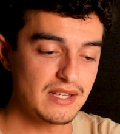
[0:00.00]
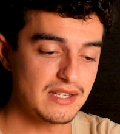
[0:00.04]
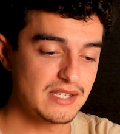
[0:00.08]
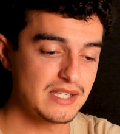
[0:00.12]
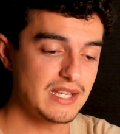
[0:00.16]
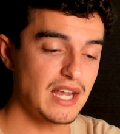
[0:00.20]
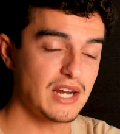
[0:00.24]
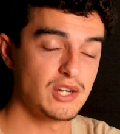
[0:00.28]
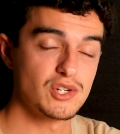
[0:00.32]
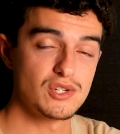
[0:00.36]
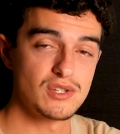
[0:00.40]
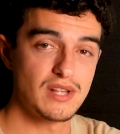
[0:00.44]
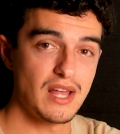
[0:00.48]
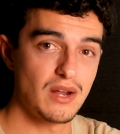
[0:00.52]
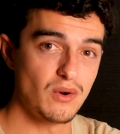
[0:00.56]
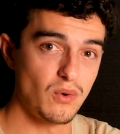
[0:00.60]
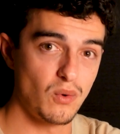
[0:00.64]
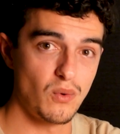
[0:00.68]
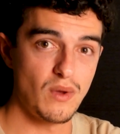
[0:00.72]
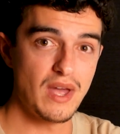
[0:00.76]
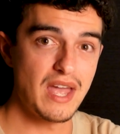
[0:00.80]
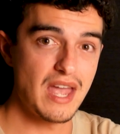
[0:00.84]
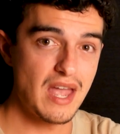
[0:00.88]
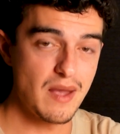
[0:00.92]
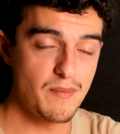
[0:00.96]
section that
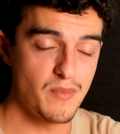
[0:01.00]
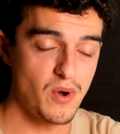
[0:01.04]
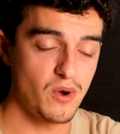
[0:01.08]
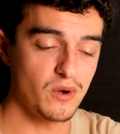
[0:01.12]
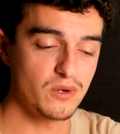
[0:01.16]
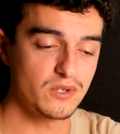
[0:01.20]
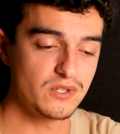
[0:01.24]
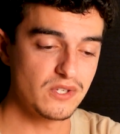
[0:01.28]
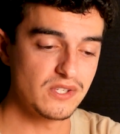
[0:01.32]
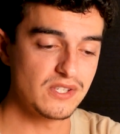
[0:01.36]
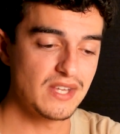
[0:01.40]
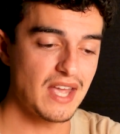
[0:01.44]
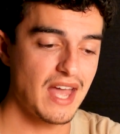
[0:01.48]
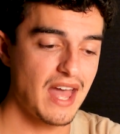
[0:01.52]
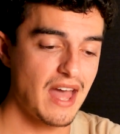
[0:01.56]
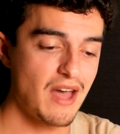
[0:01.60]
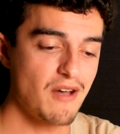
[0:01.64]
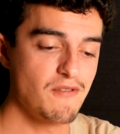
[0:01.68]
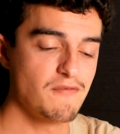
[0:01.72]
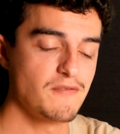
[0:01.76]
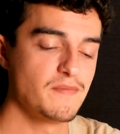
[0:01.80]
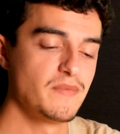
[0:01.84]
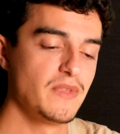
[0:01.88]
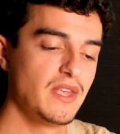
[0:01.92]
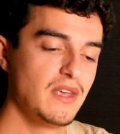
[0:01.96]
all airboxes
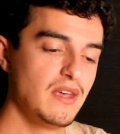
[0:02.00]
have.